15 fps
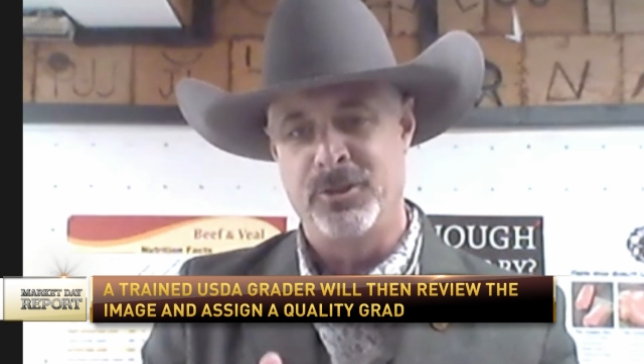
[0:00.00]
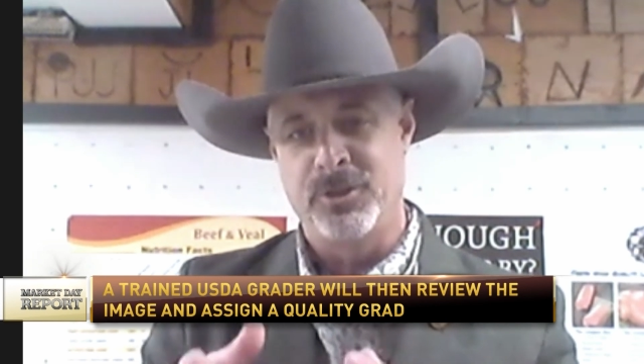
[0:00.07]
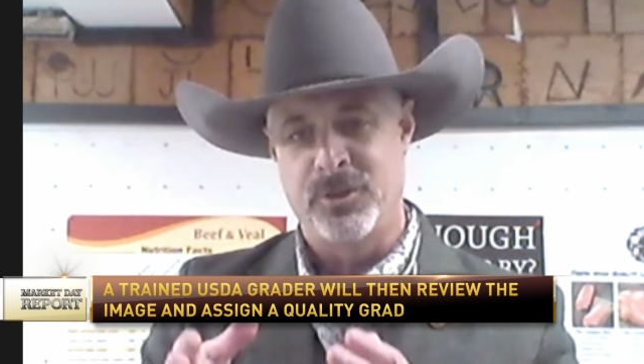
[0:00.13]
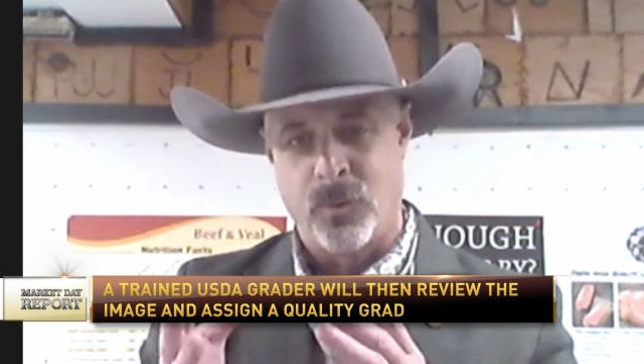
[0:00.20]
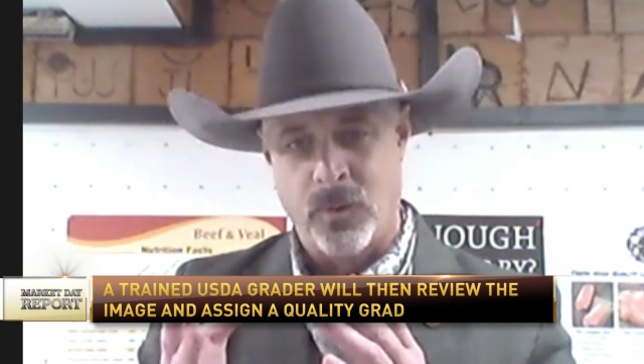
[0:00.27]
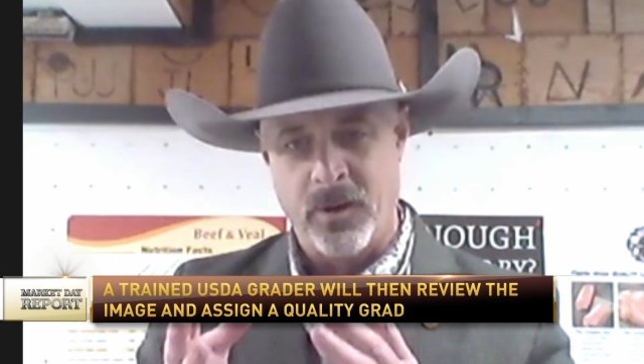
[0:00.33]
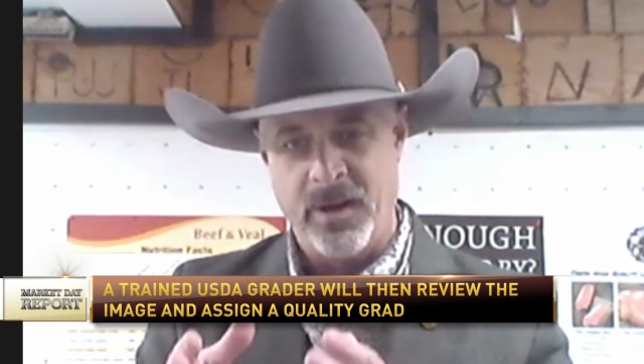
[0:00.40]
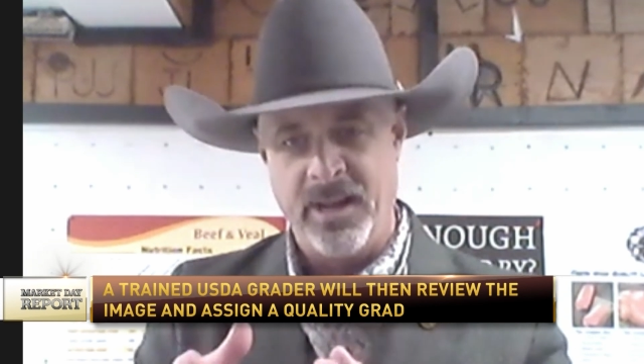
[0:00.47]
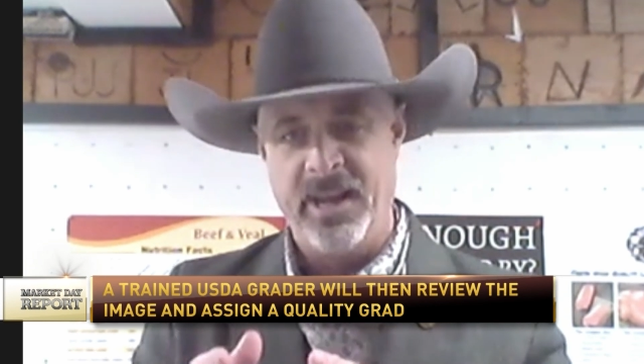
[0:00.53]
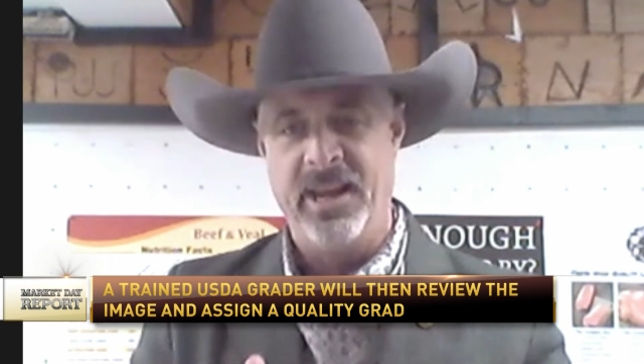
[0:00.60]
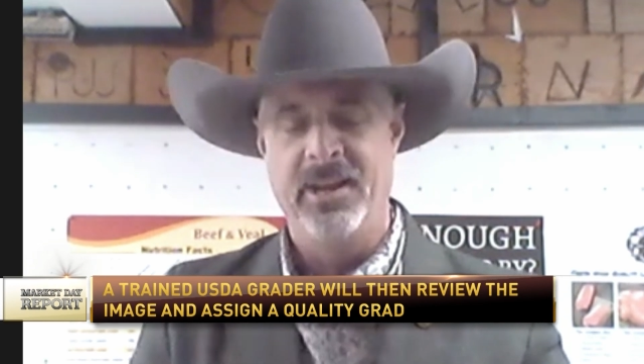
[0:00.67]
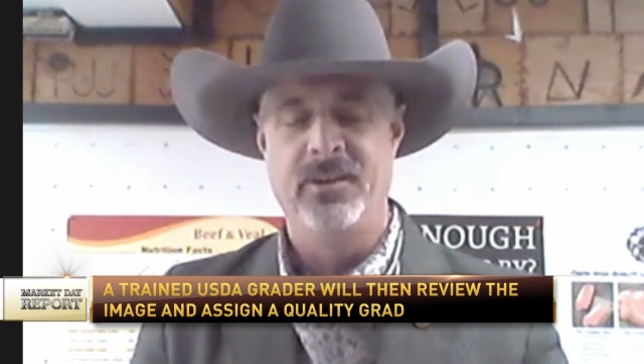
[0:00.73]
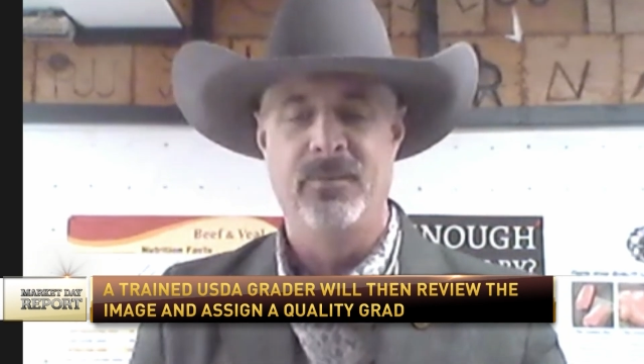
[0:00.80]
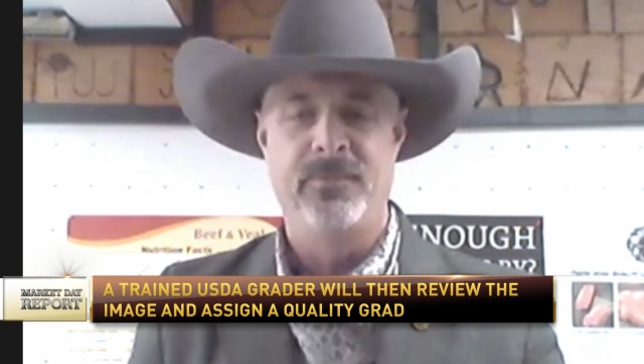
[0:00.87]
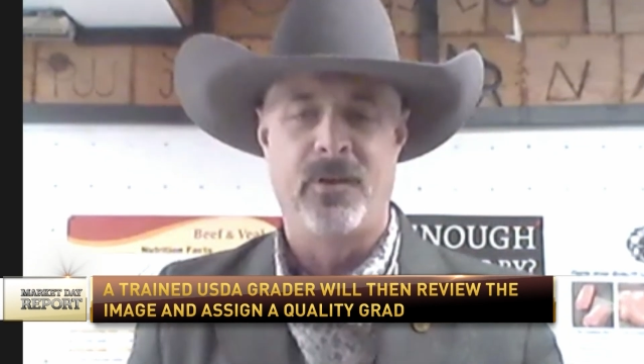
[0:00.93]
store
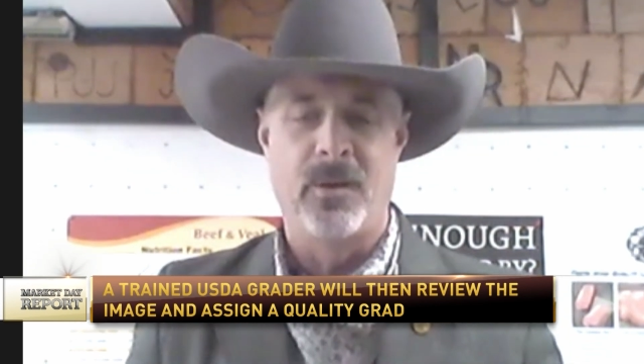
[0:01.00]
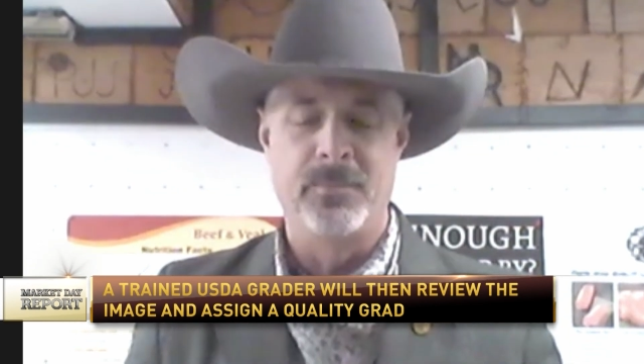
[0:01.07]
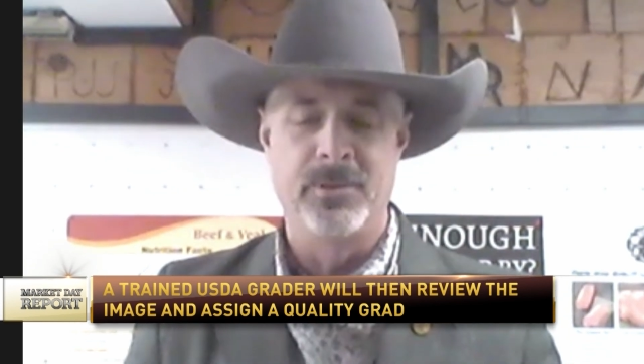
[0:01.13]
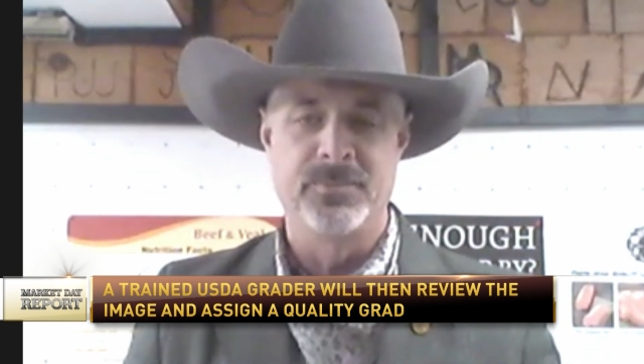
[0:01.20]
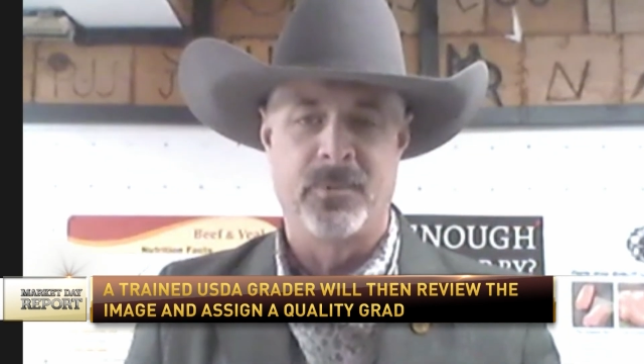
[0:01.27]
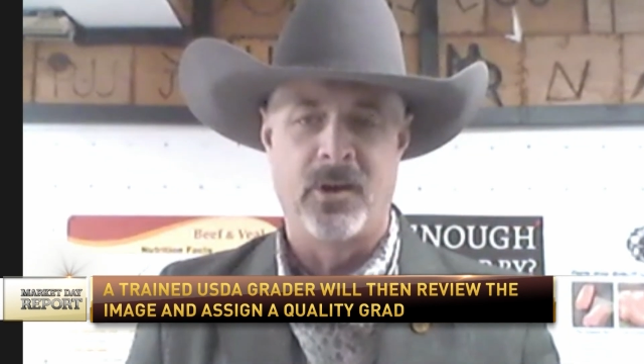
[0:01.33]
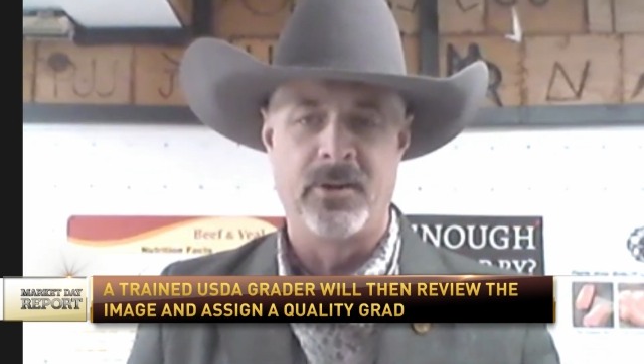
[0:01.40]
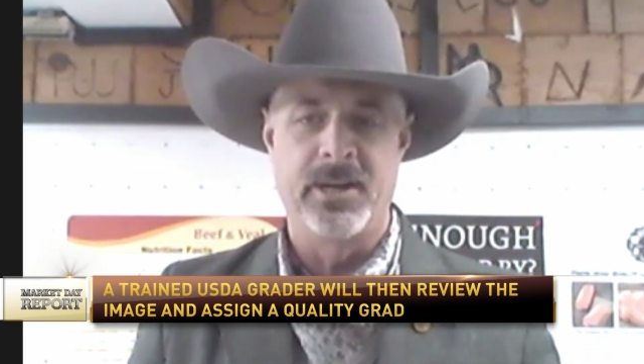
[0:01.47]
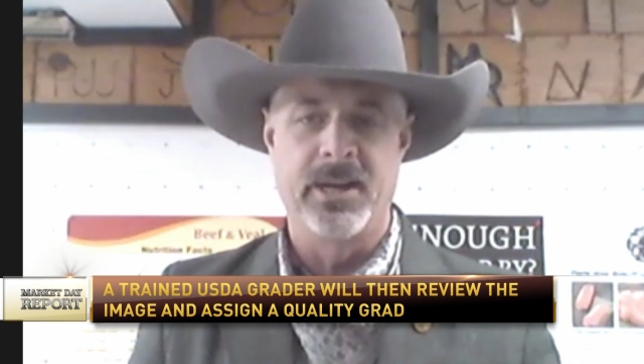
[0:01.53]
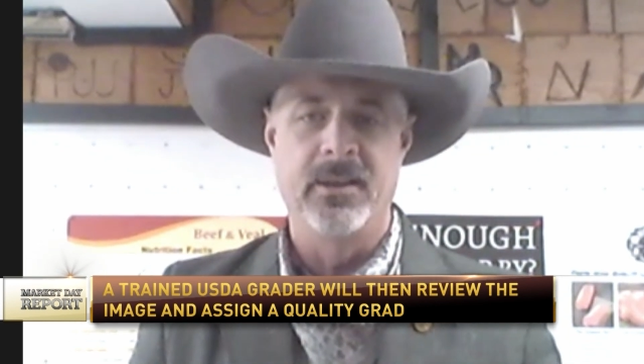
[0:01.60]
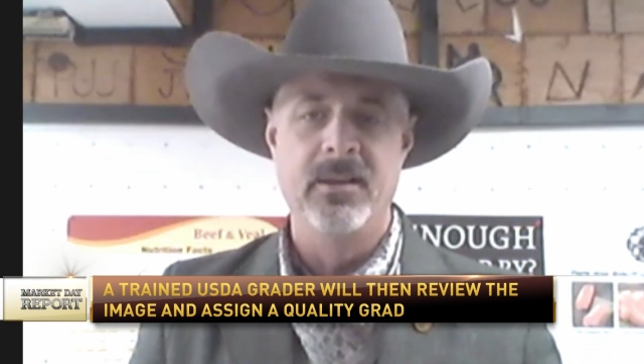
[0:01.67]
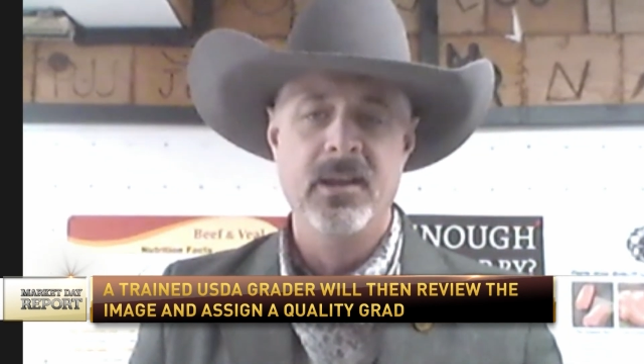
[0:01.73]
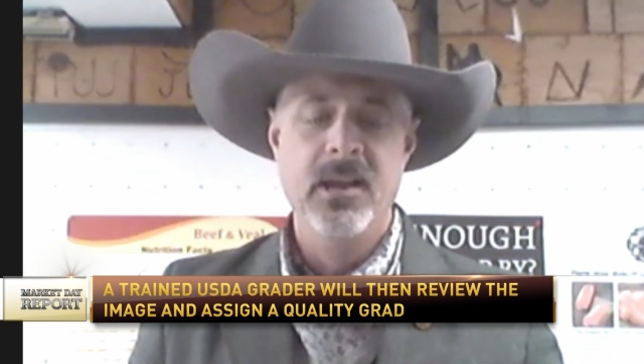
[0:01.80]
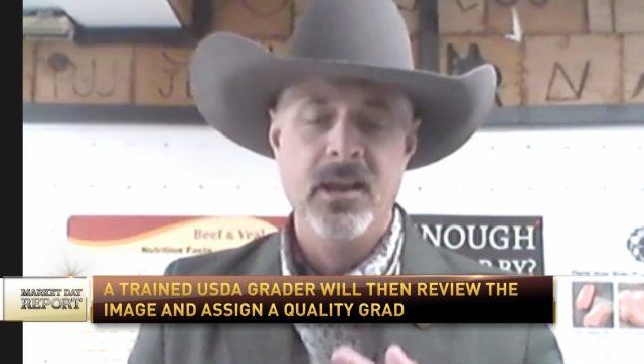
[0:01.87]
in your farmer's market.